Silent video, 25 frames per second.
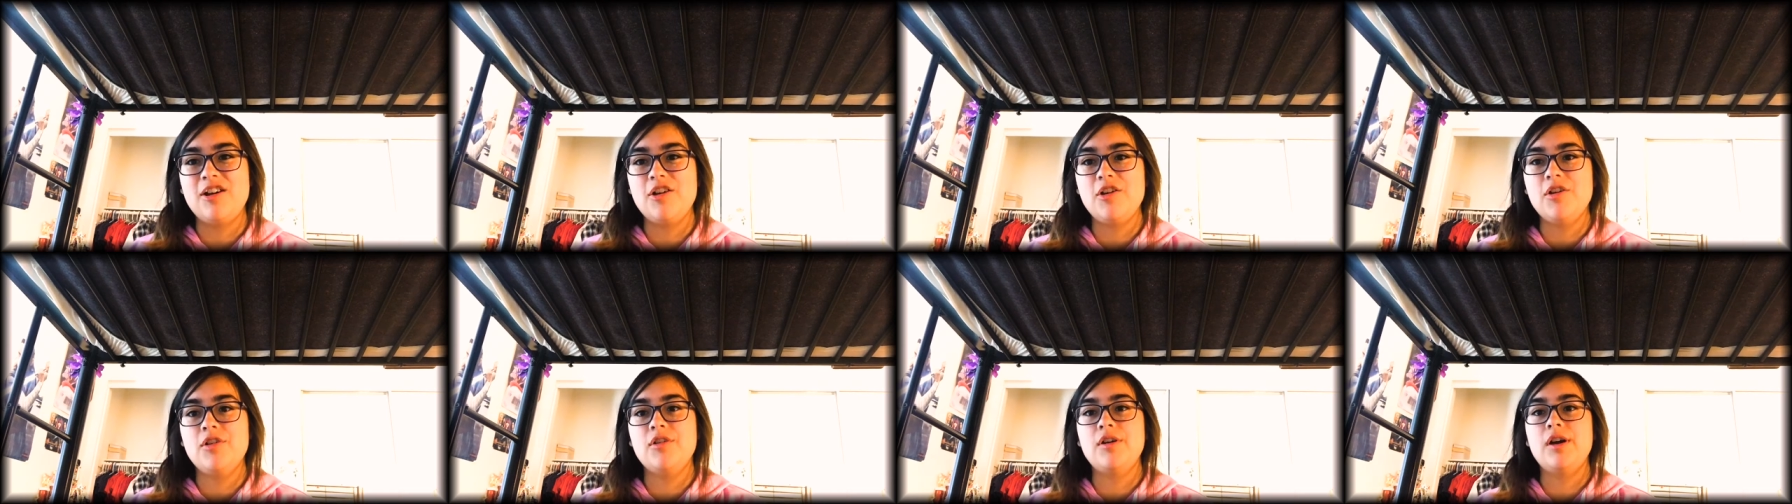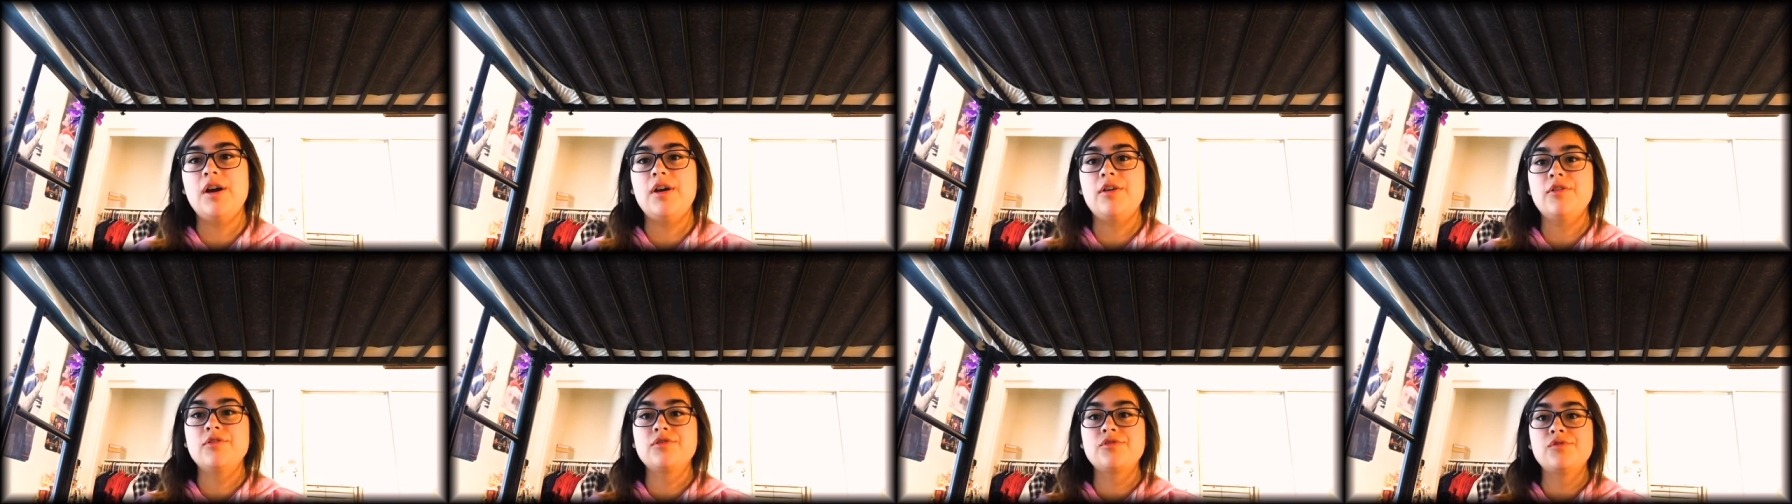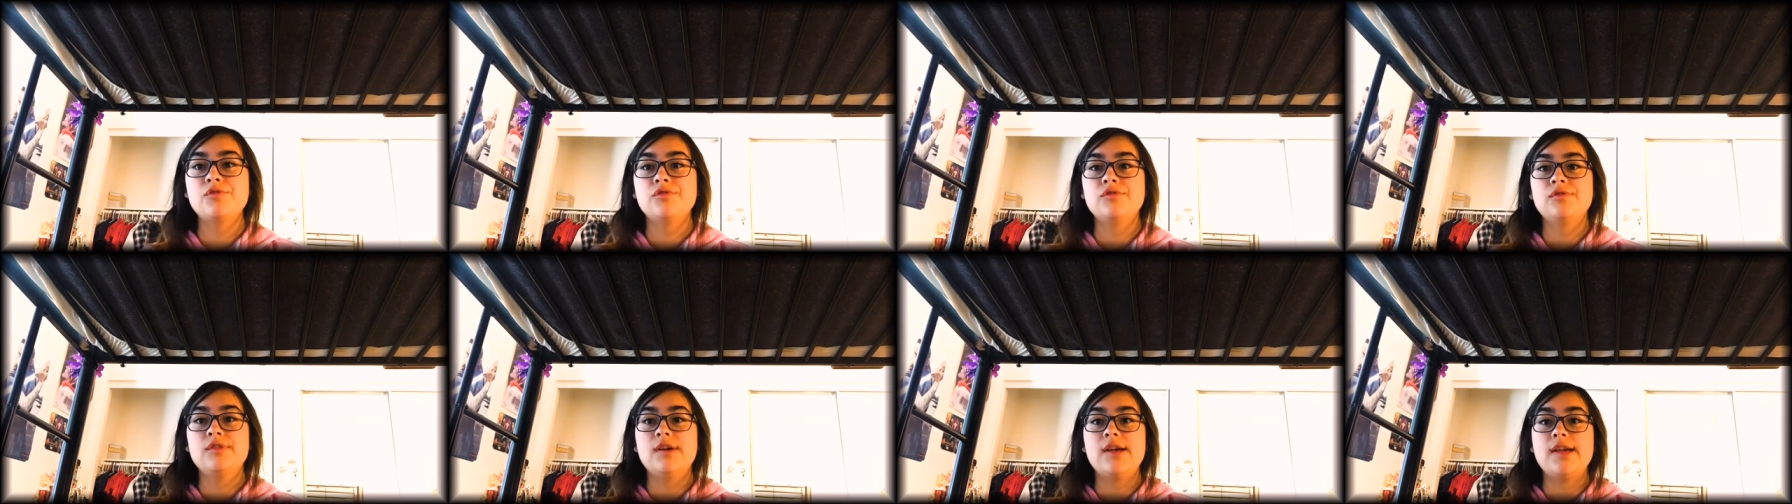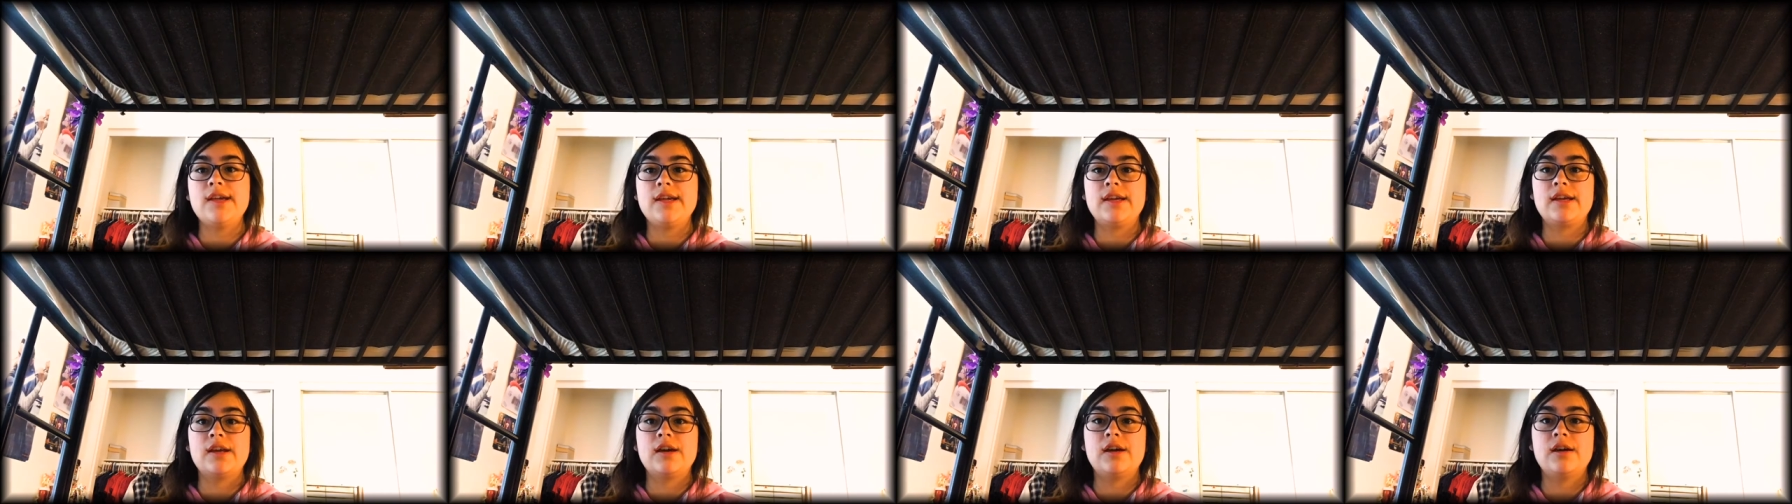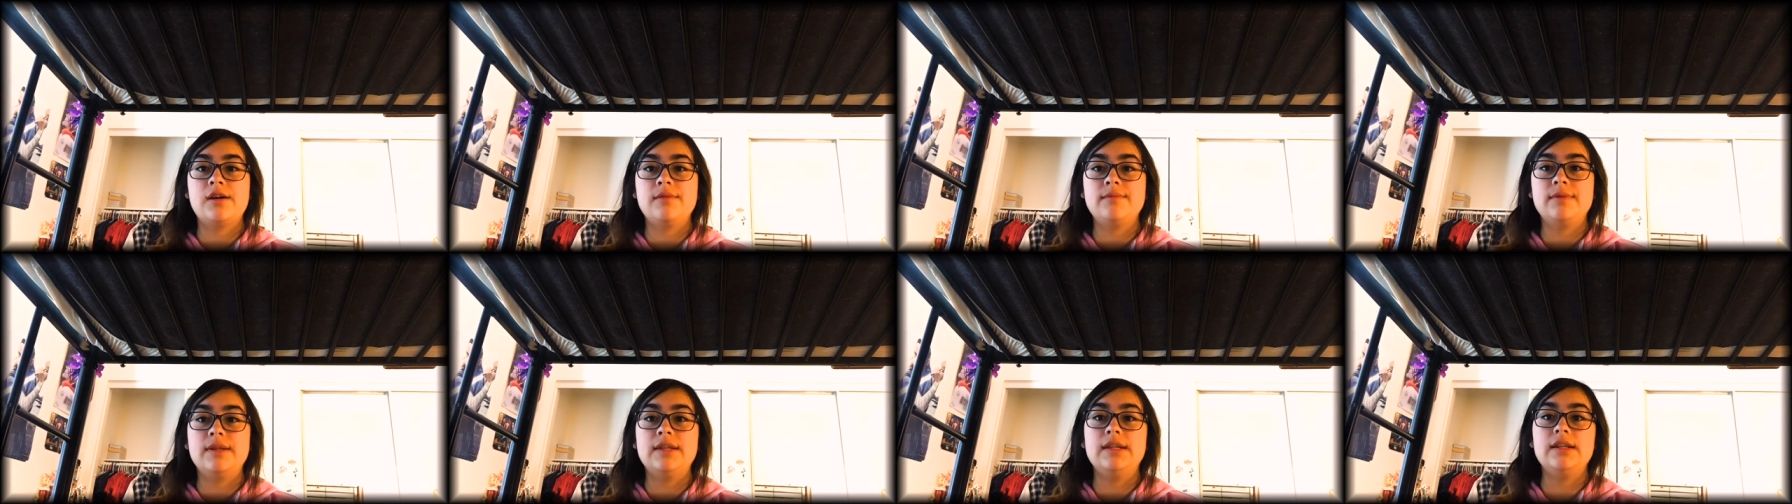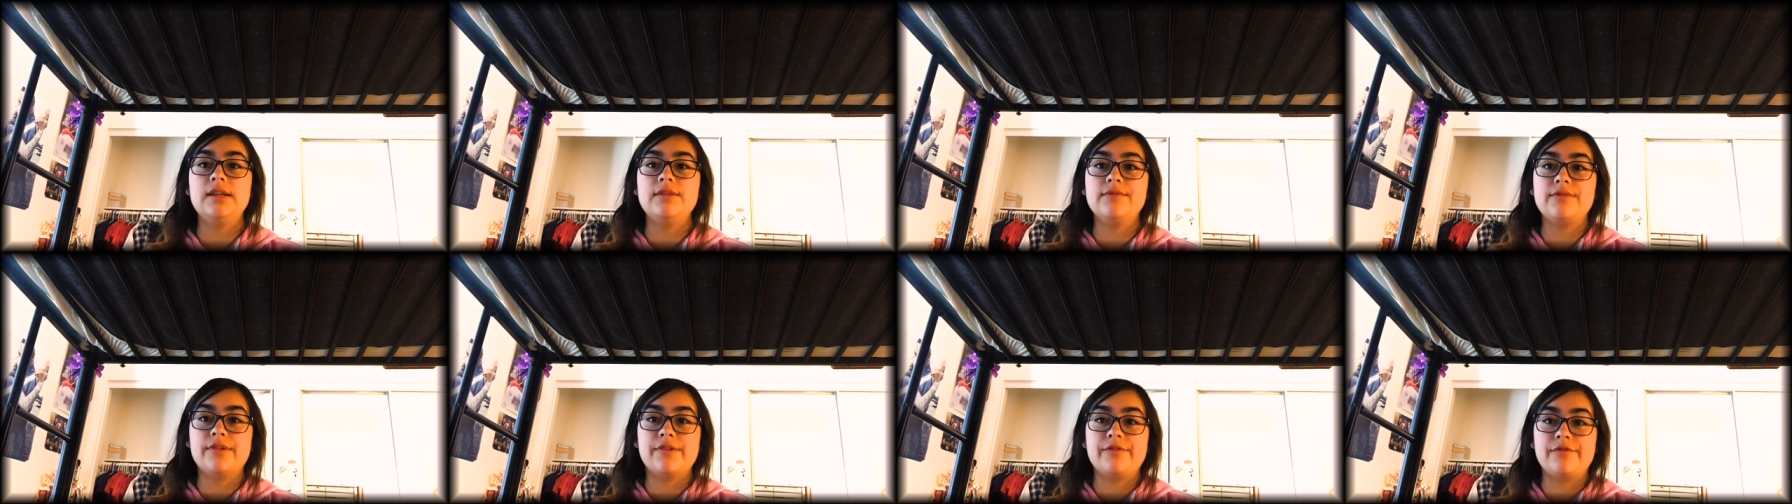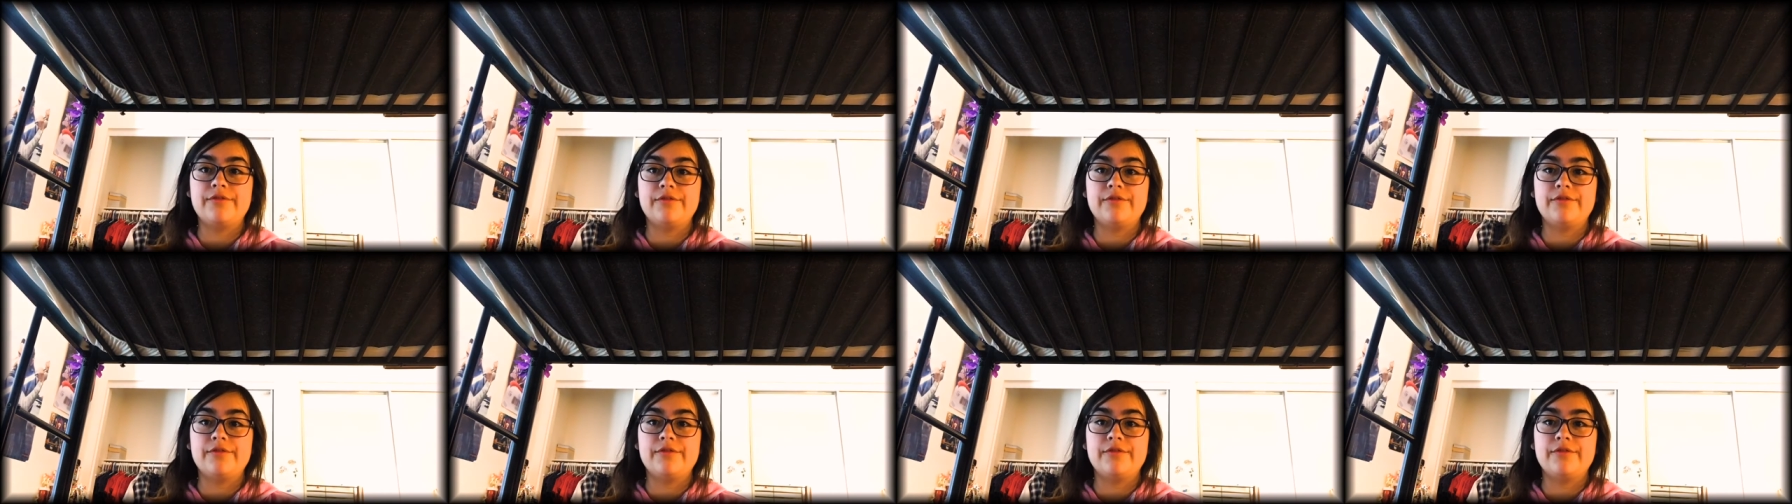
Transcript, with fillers: oh, I also like um, the Neva